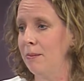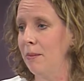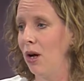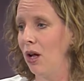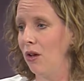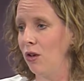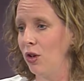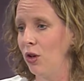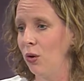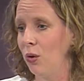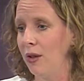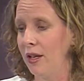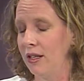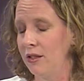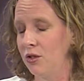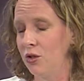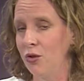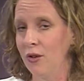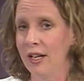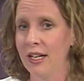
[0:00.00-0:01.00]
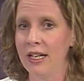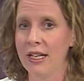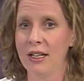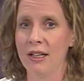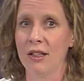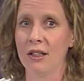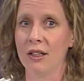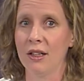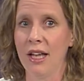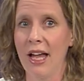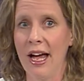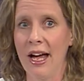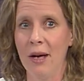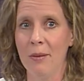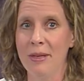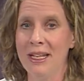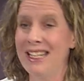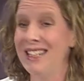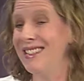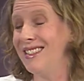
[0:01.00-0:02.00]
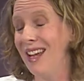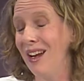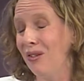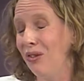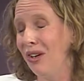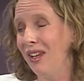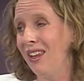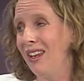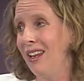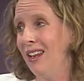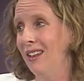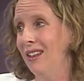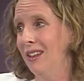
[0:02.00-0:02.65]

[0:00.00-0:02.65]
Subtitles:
molecule that is created in the lab, is that really